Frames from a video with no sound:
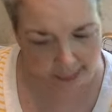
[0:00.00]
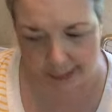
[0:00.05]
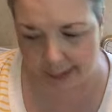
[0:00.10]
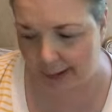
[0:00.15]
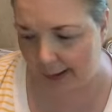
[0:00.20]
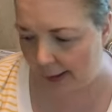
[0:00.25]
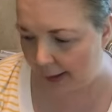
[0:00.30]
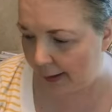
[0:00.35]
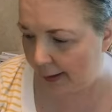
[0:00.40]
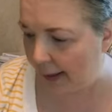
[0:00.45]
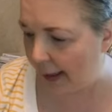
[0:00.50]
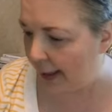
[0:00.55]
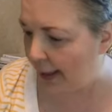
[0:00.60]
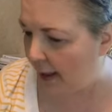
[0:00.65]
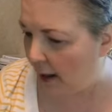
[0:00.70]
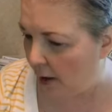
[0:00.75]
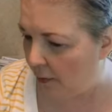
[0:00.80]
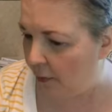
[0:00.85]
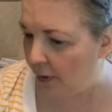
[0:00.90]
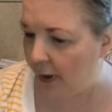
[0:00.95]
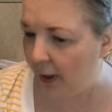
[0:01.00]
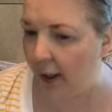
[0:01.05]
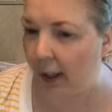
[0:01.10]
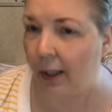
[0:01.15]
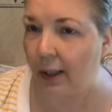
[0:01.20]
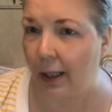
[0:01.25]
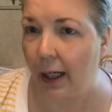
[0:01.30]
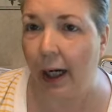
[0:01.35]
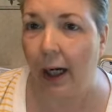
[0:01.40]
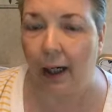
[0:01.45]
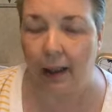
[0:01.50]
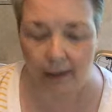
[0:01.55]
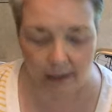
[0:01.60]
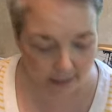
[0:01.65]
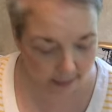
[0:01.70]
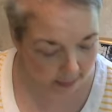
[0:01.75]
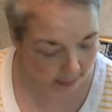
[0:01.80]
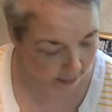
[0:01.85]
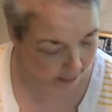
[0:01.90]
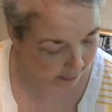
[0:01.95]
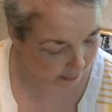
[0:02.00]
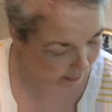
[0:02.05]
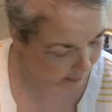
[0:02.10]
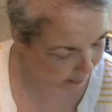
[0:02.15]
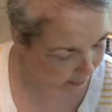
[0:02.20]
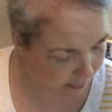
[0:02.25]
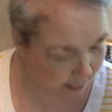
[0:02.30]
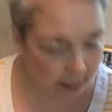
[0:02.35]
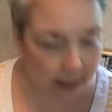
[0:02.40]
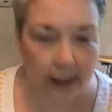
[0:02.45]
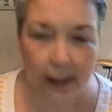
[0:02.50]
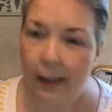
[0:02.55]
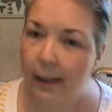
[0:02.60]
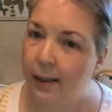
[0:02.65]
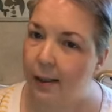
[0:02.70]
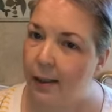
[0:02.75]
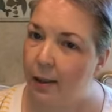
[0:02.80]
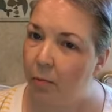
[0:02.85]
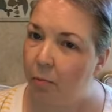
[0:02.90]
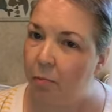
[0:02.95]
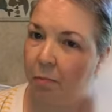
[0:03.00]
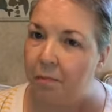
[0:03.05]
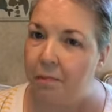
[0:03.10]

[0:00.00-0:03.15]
I think that's everything I got. Yeah, it is.